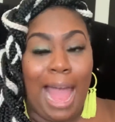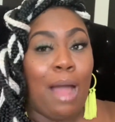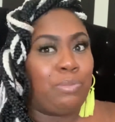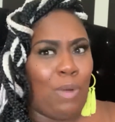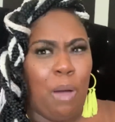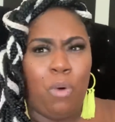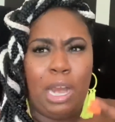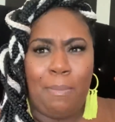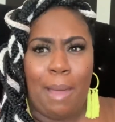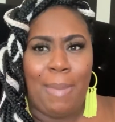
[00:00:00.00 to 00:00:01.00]
I
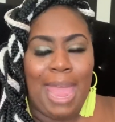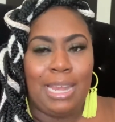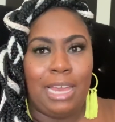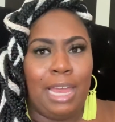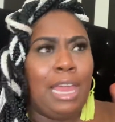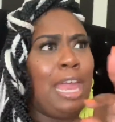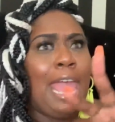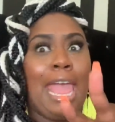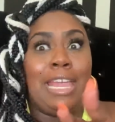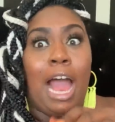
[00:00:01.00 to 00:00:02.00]
wanted my back done,
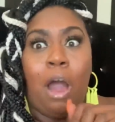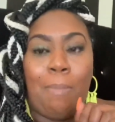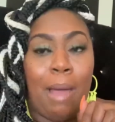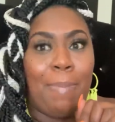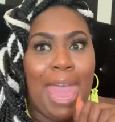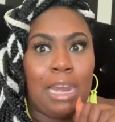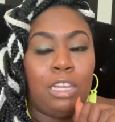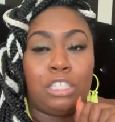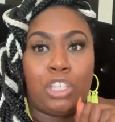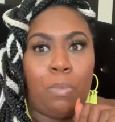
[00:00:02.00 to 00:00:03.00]
and y'all, my back
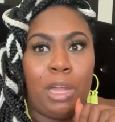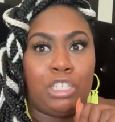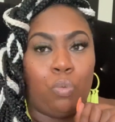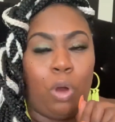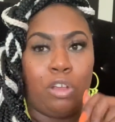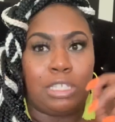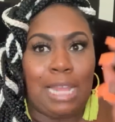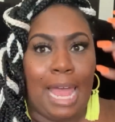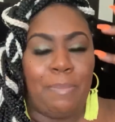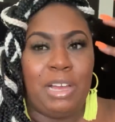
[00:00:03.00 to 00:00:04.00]
looked so much worse,
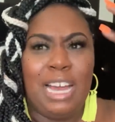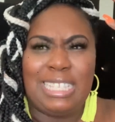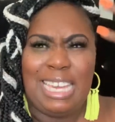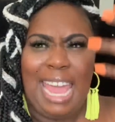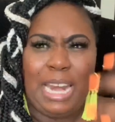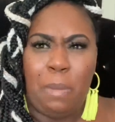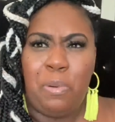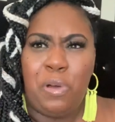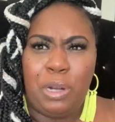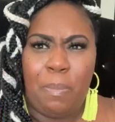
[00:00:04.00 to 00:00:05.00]
like, because he had done
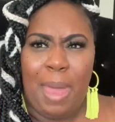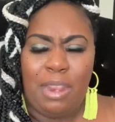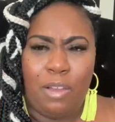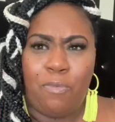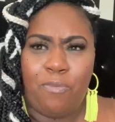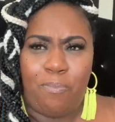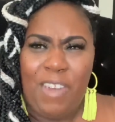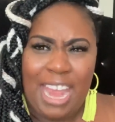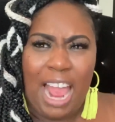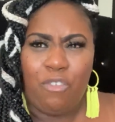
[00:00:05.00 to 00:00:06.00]
pulled the
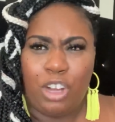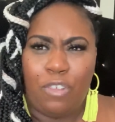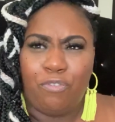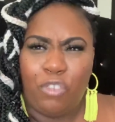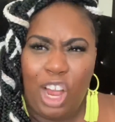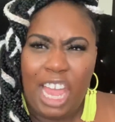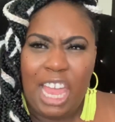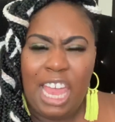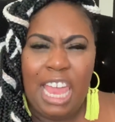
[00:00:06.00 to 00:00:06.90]
fat down from the front.